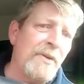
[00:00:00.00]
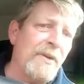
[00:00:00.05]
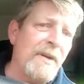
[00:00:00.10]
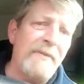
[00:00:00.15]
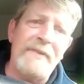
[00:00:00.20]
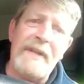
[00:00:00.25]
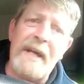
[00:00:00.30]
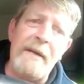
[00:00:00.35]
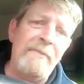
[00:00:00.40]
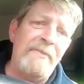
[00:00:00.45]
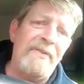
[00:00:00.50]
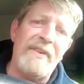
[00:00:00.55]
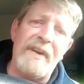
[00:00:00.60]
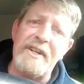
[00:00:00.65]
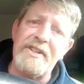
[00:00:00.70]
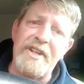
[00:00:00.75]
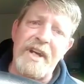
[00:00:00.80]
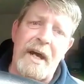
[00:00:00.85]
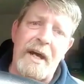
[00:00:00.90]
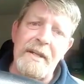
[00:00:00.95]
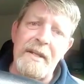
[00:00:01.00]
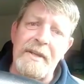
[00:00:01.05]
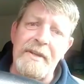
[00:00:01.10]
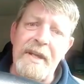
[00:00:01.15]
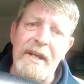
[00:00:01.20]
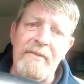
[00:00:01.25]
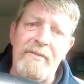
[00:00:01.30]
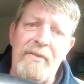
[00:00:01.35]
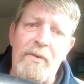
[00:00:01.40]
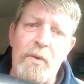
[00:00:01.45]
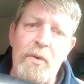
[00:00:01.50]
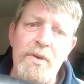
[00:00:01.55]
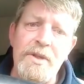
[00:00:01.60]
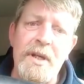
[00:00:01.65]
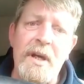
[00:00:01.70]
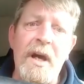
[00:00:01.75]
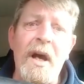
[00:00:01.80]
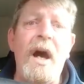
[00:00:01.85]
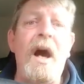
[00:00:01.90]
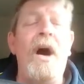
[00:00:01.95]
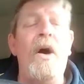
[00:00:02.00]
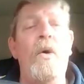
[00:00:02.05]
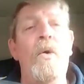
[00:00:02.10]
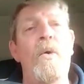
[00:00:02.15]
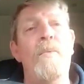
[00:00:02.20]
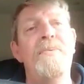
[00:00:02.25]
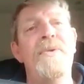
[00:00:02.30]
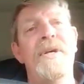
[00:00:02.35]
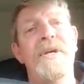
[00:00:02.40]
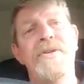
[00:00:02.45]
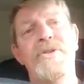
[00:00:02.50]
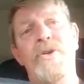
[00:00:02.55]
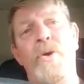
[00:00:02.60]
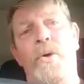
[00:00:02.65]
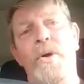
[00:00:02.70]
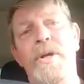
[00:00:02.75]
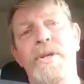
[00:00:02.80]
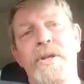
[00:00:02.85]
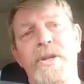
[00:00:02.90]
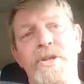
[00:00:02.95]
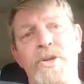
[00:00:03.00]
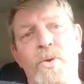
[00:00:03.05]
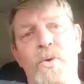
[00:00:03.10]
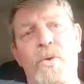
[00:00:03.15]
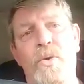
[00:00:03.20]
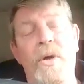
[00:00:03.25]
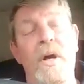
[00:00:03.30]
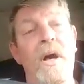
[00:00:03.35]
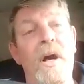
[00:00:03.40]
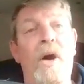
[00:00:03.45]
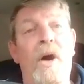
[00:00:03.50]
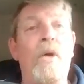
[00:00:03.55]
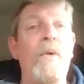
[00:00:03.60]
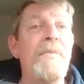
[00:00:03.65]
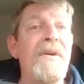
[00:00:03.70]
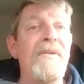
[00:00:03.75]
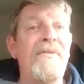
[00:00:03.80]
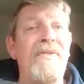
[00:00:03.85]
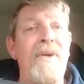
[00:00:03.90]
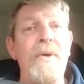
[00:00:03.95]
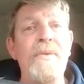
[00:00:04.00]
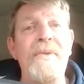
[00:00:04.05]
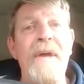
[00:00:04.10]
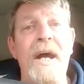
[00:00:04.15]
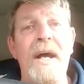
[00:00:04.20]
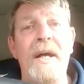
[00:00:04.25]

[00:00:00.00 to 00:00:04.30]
don't have time for a chat today, folks. I hope you enjoyed the show. I hope you found it